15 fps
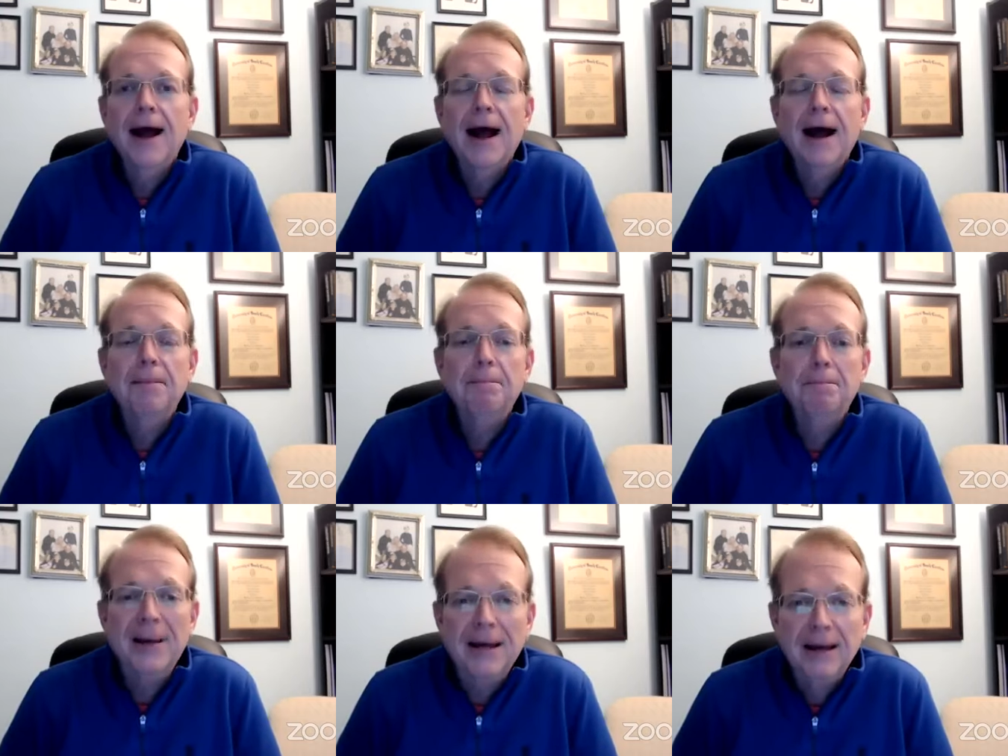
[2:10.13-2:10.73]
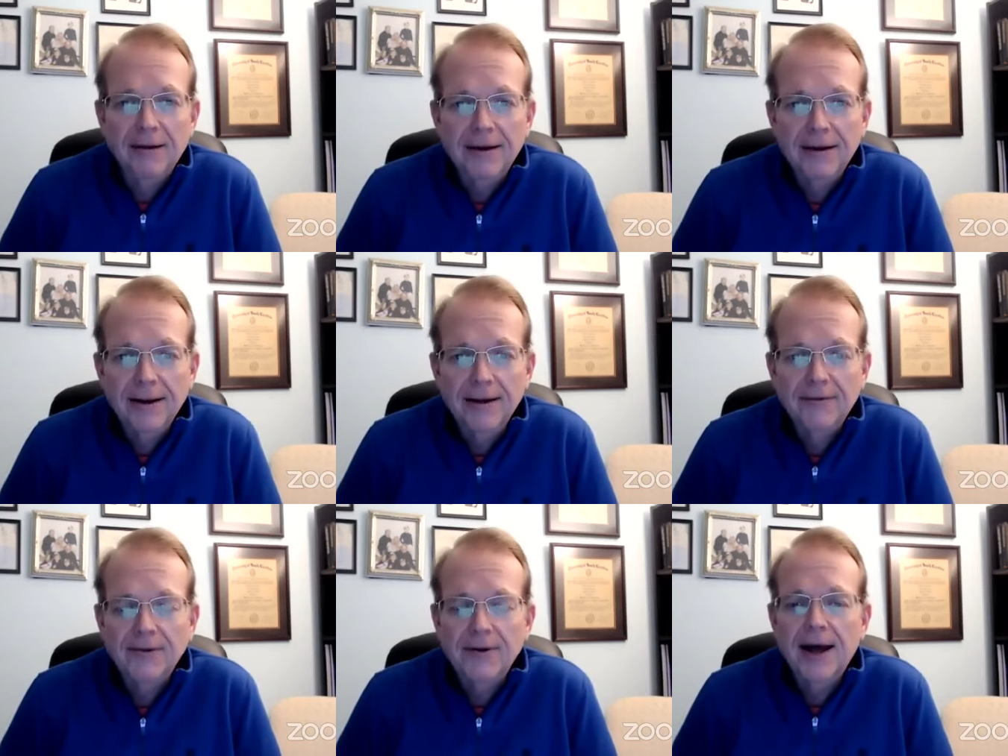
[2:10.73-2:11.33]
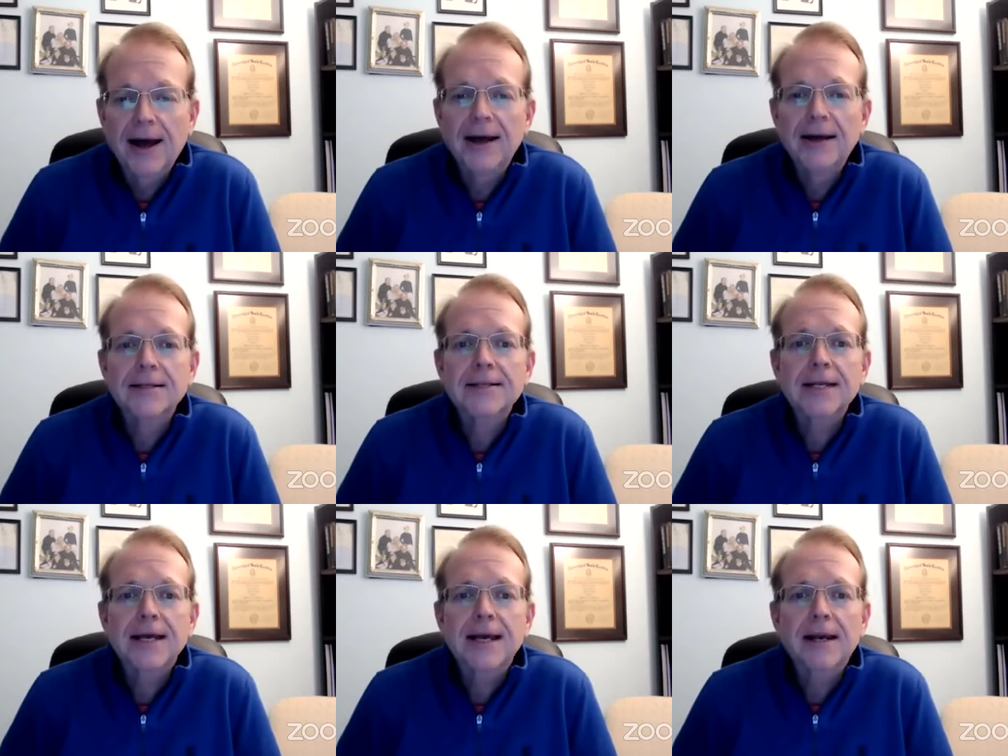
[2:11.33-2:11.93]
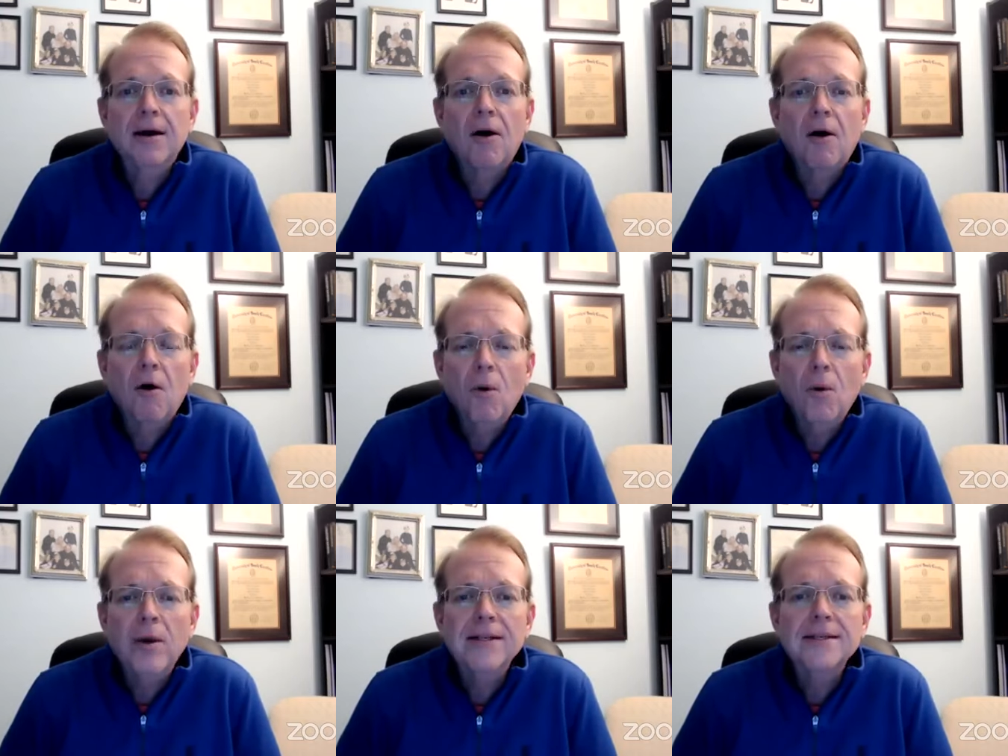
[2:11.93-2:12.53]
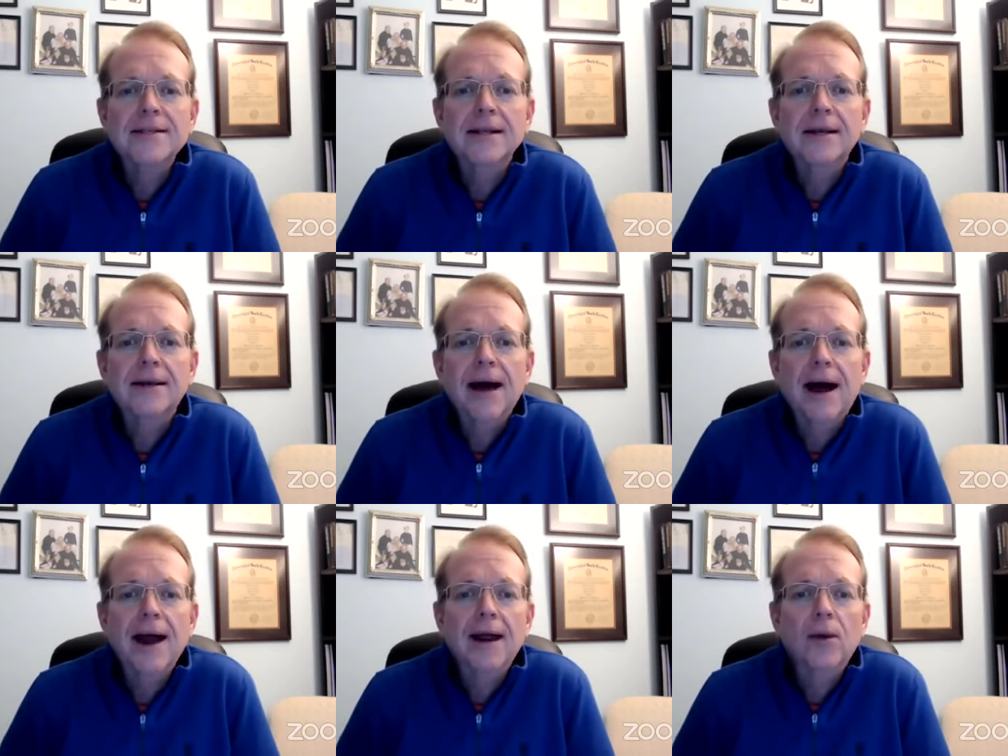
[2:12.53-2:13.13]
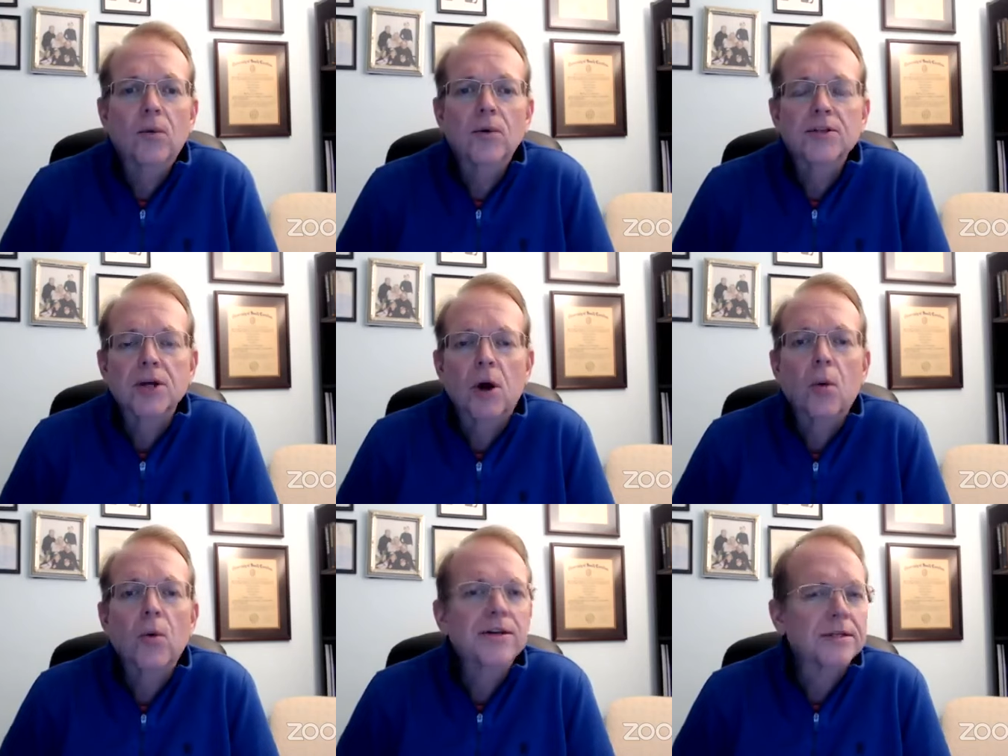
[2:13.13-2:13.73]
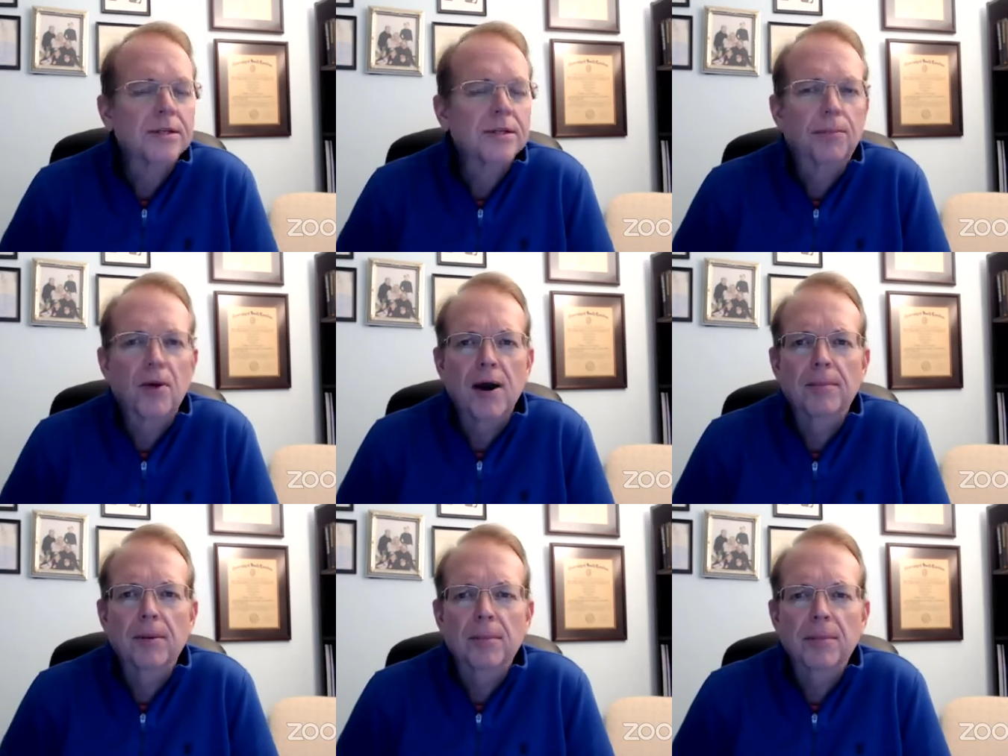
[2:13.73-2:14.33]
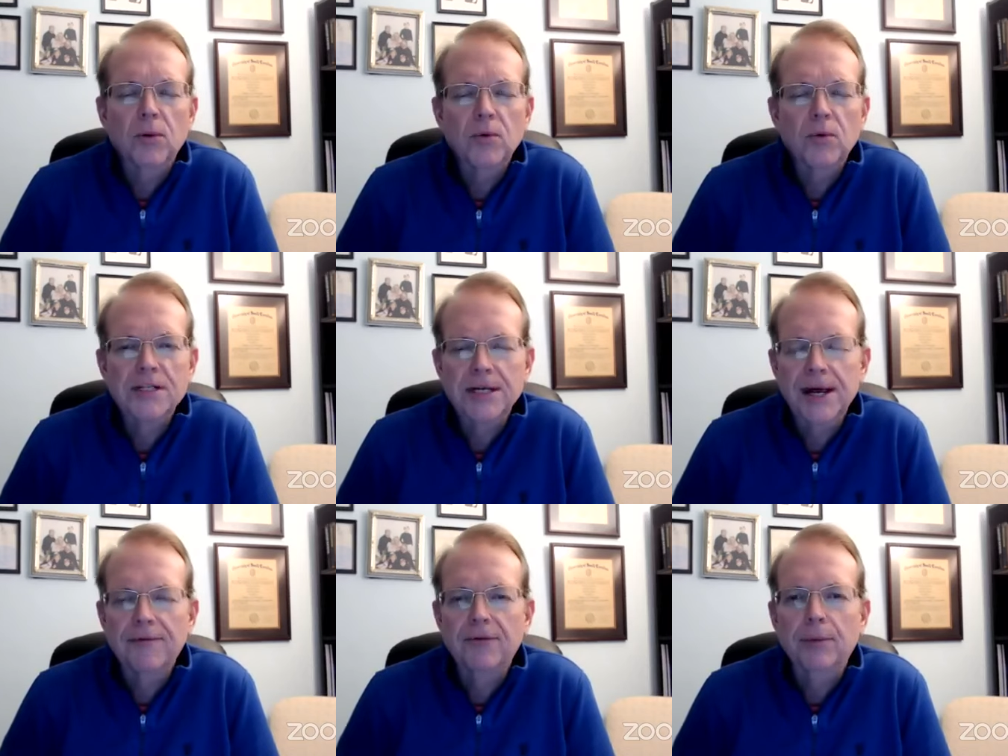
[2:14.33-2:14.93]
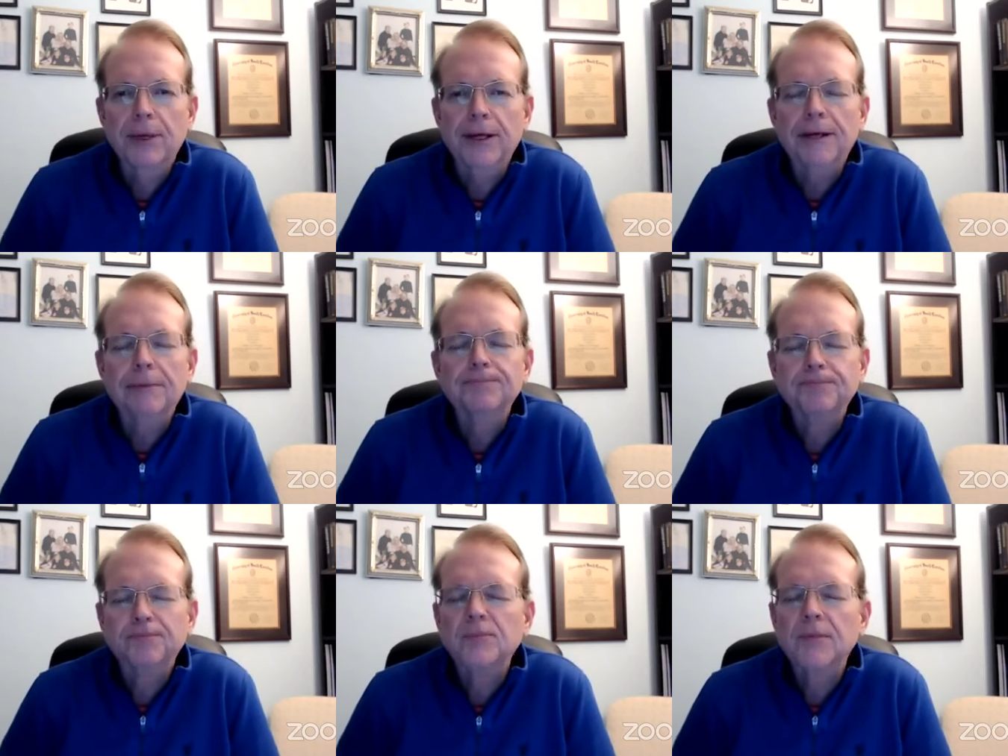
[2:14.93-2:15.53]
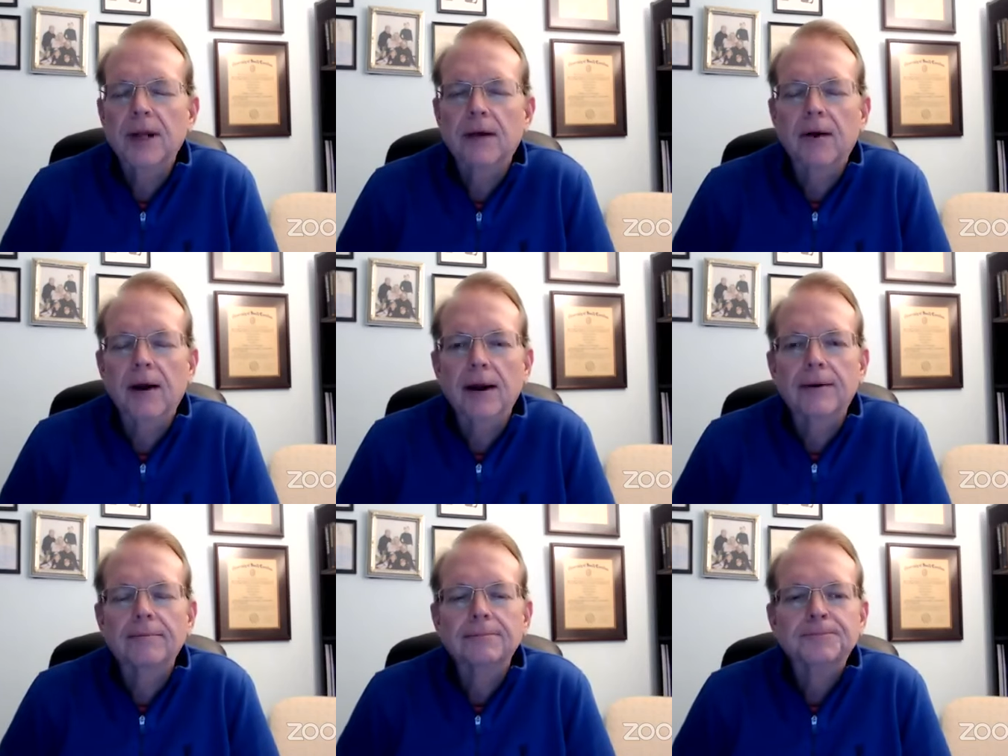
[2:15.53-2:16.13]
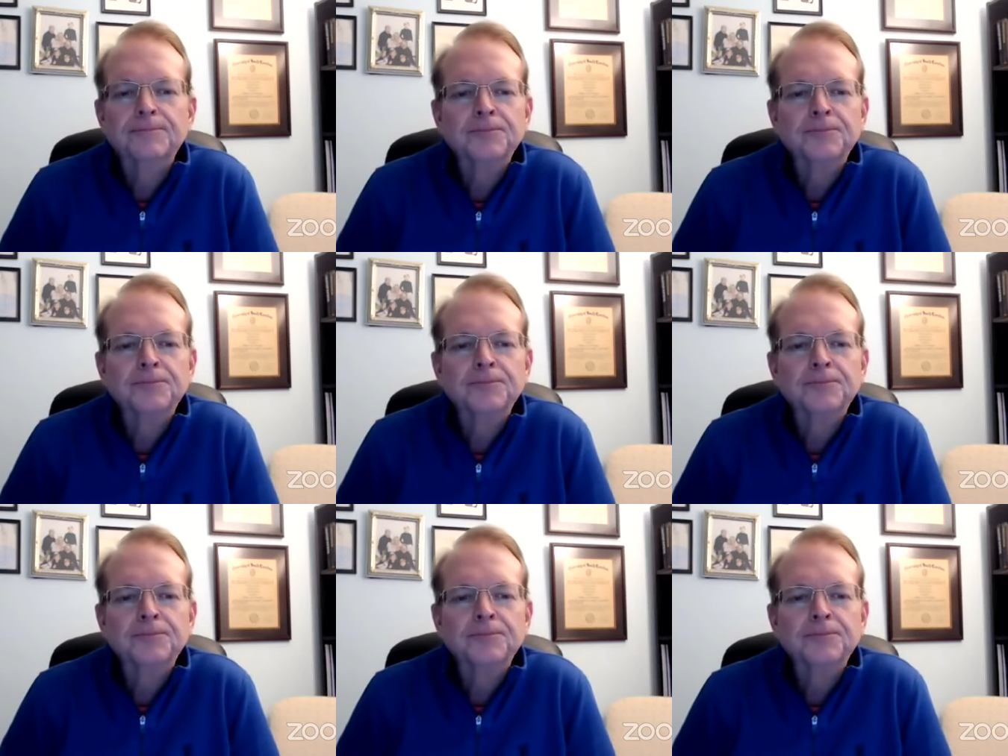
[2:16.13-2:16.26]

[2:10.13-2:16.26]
I've been on enough diets, and always the diet was always the problem. It was never me. Yeah, right.